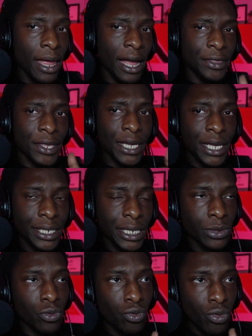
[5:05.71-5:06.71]
I think
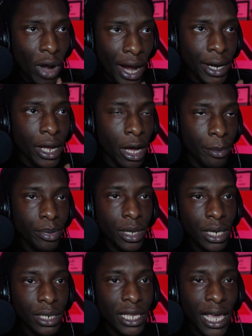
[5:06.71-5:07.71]
it's right up
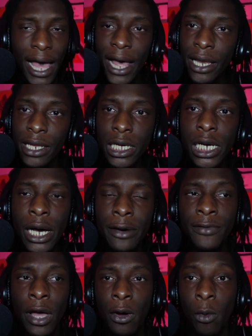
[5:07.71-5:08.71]
the alley
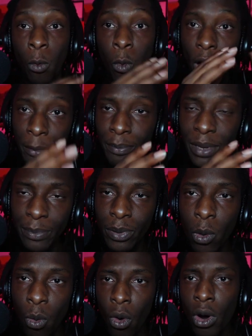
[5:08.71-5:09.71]
of what
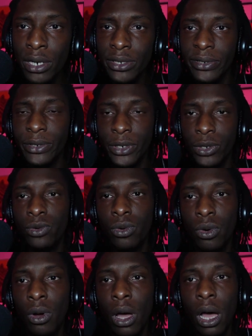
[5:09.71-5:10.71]
people want to
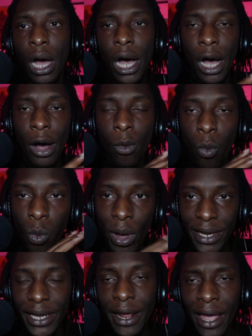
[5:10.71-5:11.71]
do uh,
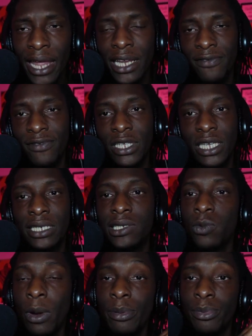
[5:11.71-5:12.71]
with their NFTs,
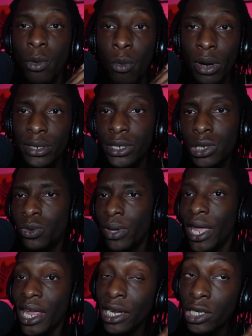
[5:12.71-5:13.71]
what people want to do
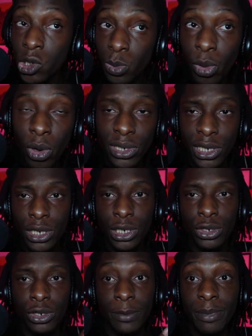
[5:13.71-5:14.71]
in the sports
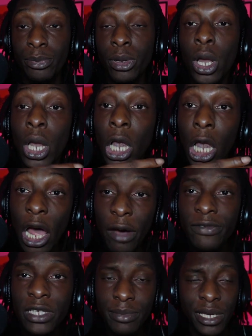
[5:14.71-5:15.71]
industry. People
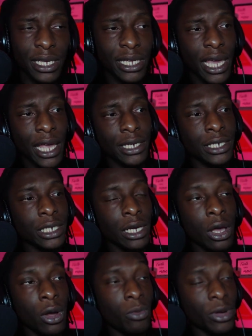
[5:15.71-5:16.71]
love to be engaged
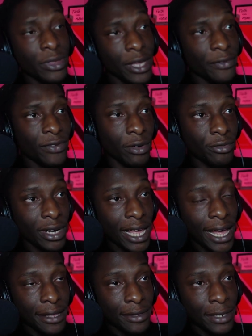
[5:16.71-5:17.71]
with their favorite
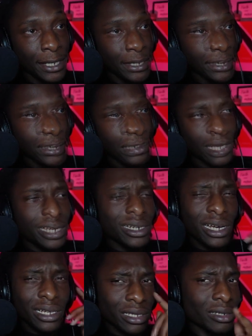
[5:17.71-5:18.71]
athletes. In
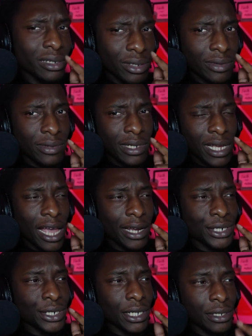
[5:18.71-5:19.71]
other news,
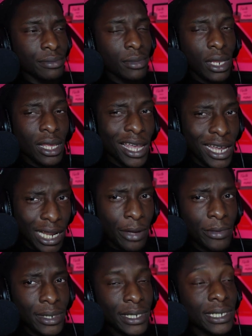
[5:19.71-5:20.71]
actually, and I
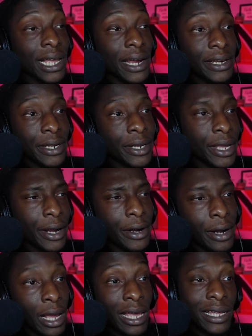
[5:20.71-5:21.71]
will slide in here.